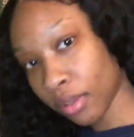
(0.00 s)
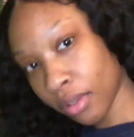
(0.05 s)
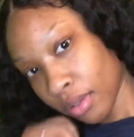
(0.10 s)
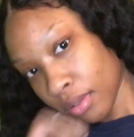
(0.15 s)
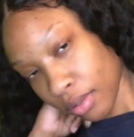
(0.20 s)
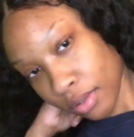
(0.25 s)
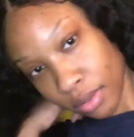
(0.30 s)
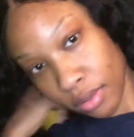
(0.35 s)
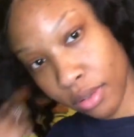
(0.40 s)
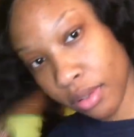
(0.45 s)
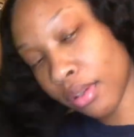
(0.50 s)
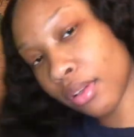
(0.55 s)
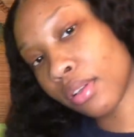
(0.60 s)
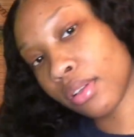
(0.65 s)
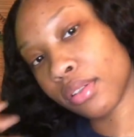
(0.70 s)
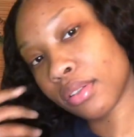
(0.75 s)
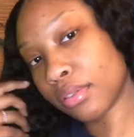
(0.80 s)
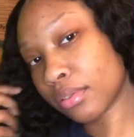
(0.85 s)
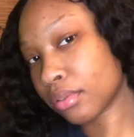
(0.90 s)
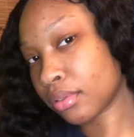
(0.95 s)
So
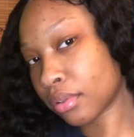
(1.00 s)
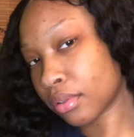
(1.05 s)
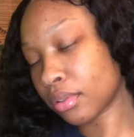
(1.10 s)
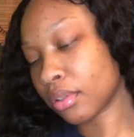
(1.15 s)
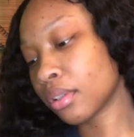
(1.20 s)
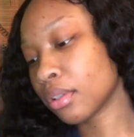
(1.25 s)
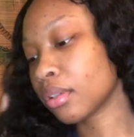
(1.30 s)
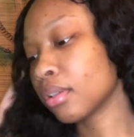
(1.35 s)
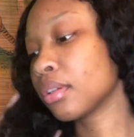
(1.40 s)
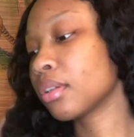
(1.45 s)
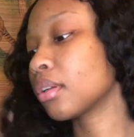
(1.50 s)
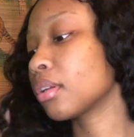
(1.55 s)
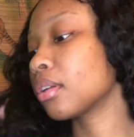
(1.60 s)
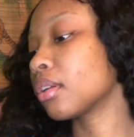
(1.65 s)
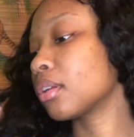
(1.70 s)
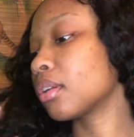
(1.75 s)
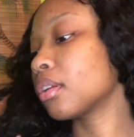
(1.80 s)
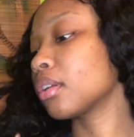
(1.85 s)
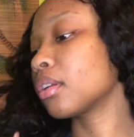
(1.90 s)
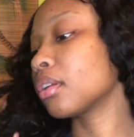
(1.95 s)
excuse me
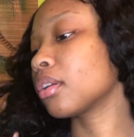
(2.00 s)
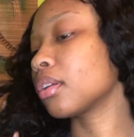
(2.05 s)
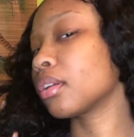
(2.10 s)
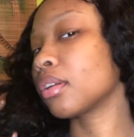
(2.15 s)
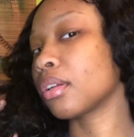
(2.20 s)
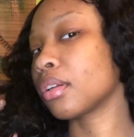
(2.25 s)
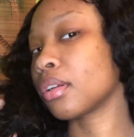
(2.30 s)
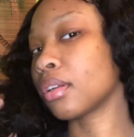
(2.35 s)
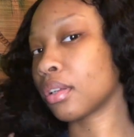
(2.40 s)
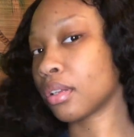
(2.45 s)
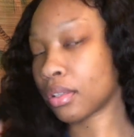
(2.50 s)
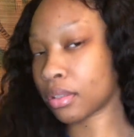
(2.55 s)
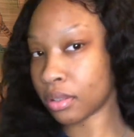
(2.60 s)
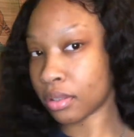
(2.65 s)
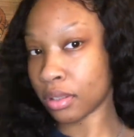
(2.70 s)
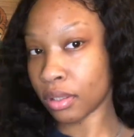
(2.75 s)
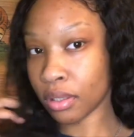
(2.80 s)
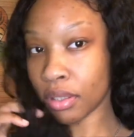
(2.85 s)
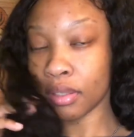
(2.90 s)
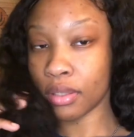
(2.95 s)
while I do a couple
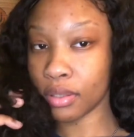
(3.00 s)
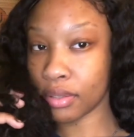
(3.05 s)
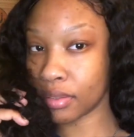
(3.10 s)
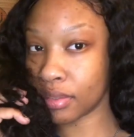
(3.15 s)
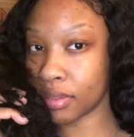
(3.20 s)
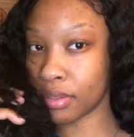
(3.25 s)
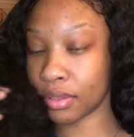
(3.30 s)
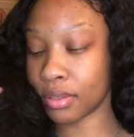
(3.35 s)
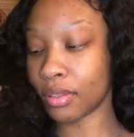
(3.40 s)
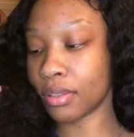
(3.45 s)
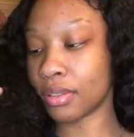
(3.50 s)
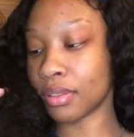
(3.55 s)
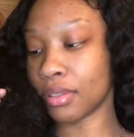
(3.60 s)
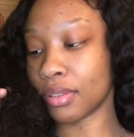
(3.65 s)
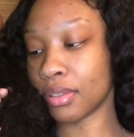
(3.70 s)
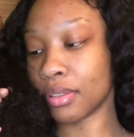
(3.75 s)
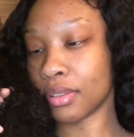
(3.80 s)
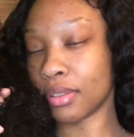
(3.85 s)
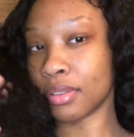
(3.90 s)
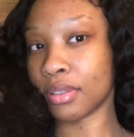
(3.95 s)
yeah,
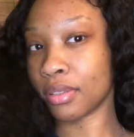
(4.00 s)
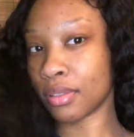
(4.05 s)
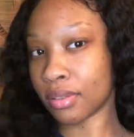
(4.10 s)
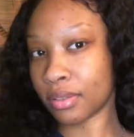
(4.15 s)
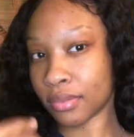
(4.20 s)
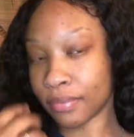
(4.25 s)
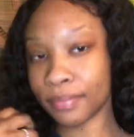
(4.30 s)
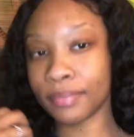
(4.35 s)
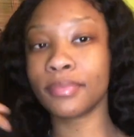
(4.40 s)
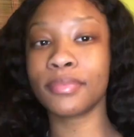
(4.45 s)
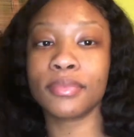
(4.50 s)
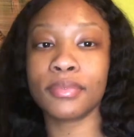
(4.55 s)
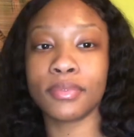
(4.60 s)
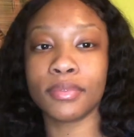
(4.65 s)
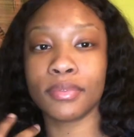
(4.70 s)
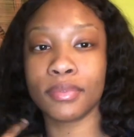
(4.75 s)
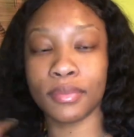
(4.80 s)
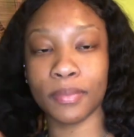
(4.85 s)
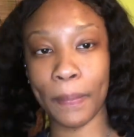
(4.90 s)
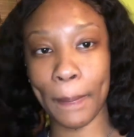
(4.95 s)
yeah,
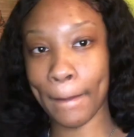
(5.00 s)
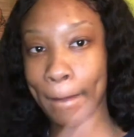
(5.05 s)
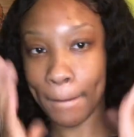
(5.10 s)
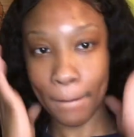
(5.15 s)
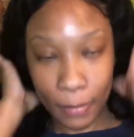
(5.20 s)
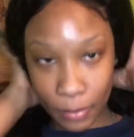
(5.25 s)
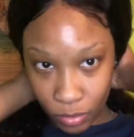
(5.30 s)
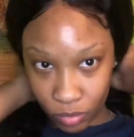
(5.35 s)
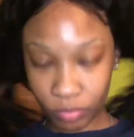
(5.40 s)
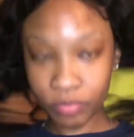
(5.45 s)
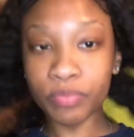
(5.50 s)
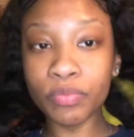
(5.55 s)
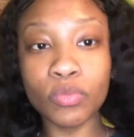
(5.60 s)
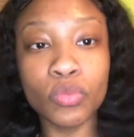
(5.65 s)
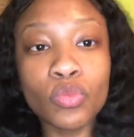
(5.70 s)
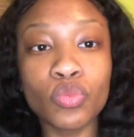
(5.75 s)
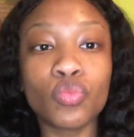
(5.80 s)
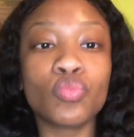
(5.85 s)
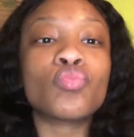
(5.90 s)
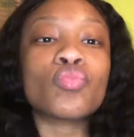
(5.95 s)

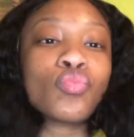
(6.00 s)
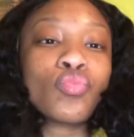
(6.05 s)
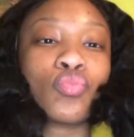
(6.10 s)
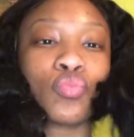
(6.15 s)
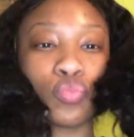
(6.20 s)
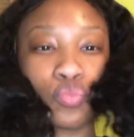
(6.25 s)
one more.